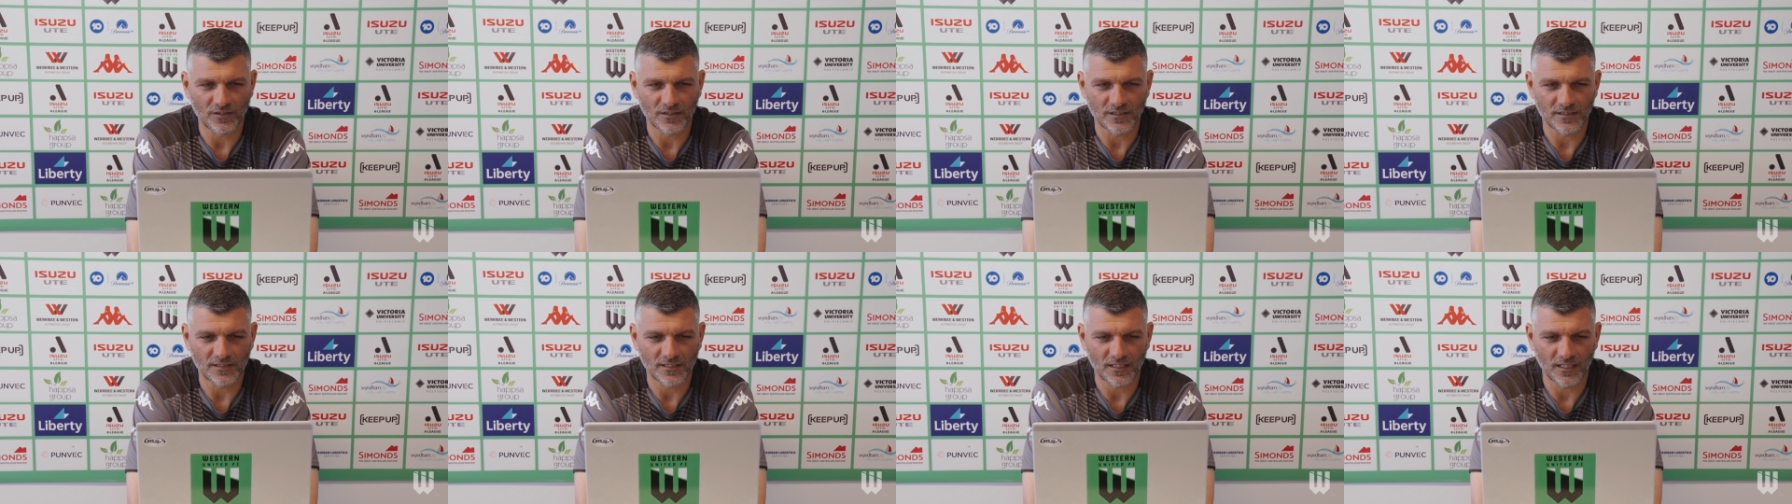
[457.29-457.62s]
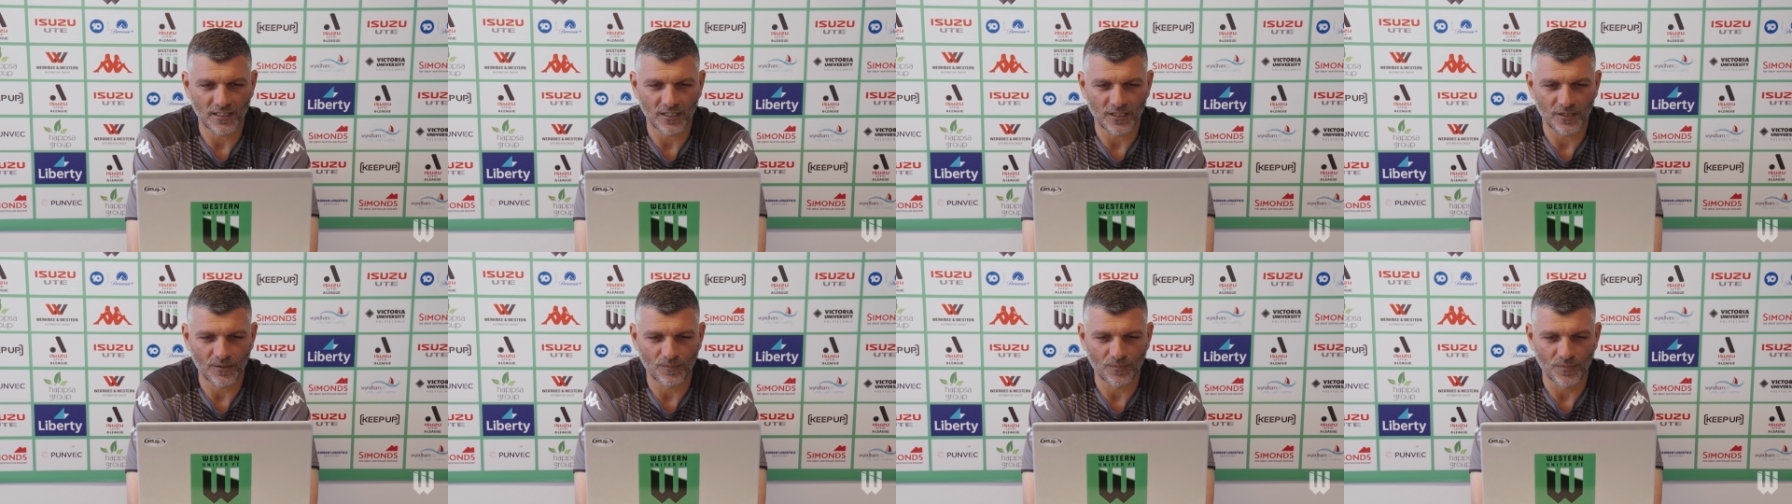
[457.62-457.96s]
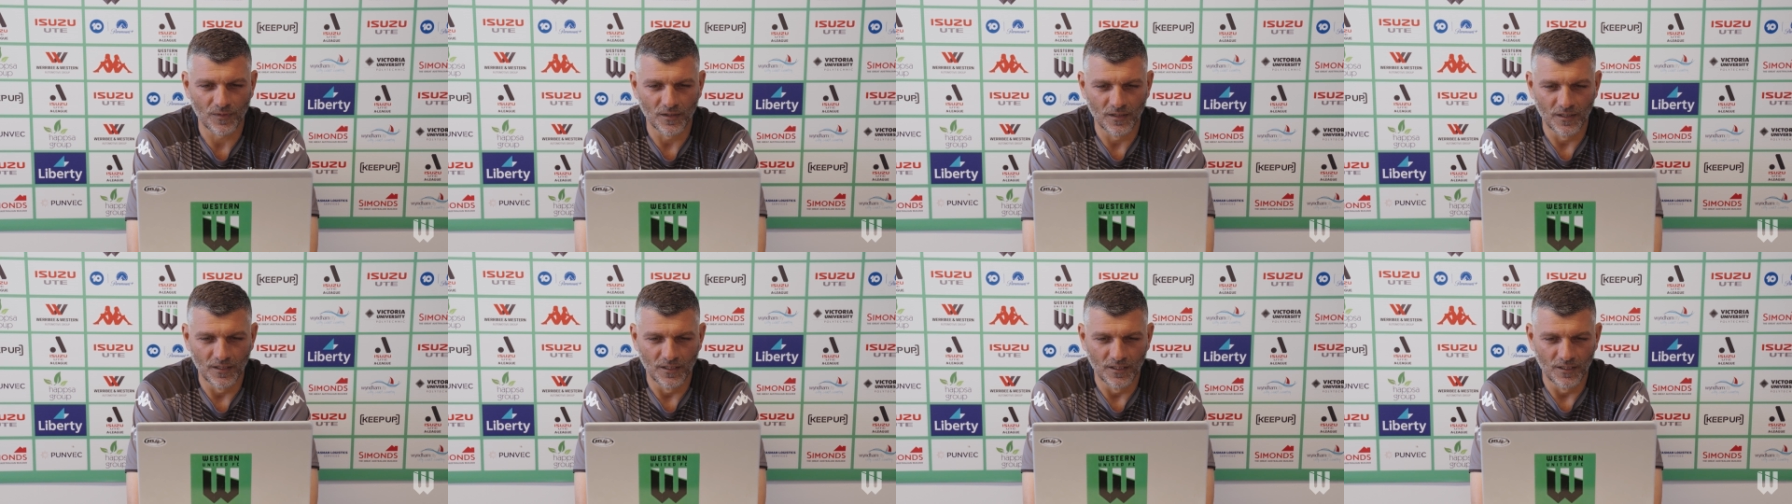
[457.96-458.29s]

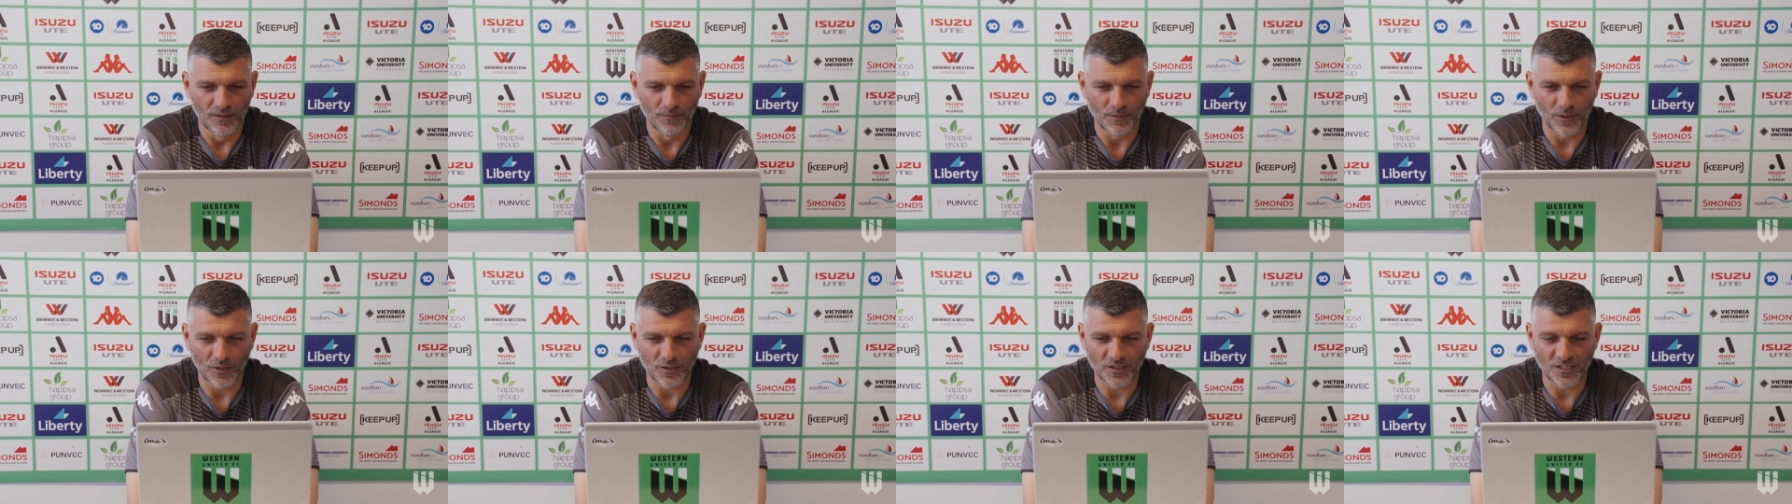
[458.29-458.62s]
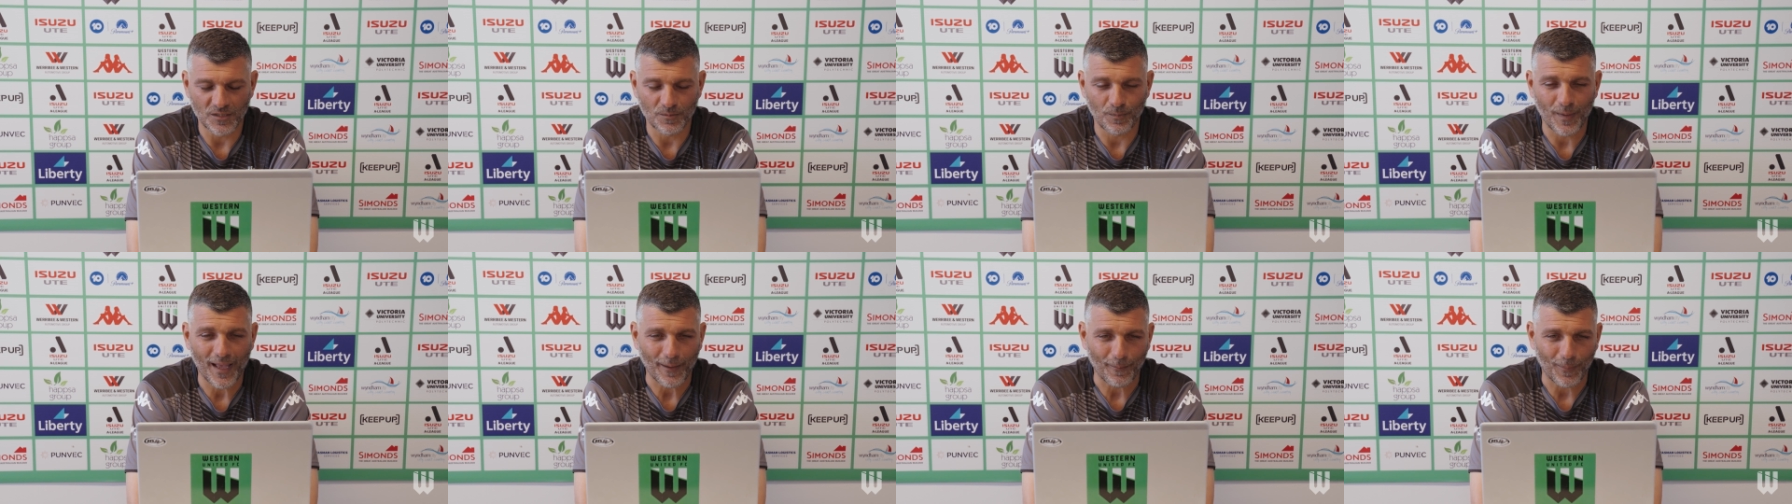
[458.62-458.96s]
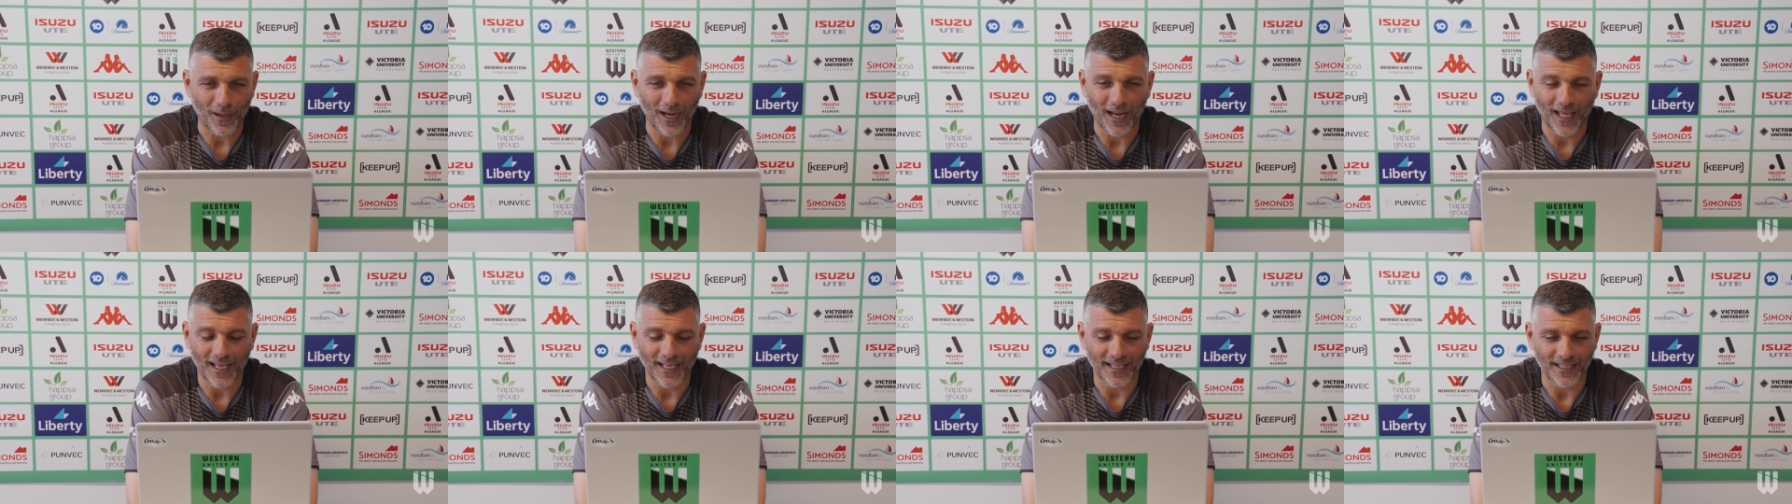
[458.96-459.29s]
And because he's back
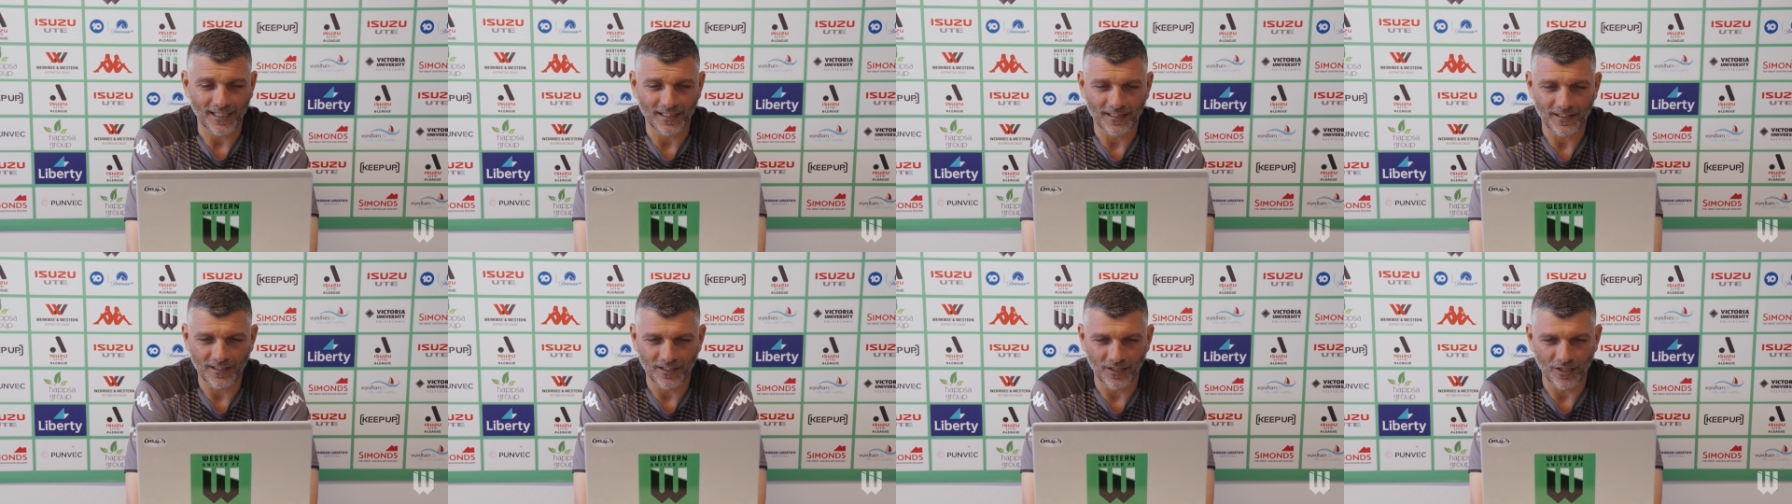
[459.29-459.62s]
playing,